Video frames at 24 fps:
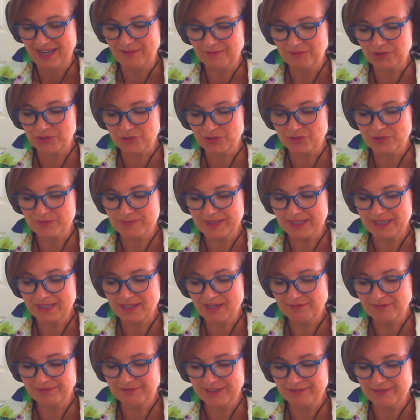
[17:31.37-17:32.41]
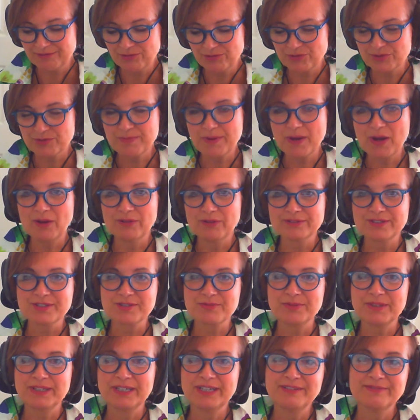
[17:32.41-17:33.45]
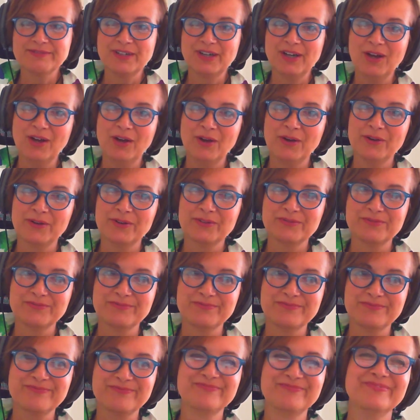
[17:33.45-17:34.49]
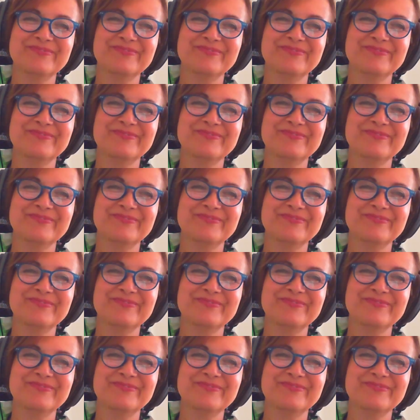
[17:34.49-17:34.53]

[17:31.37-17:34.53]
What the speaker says: I'm sure that'd be lovely for all the partners we leave at home.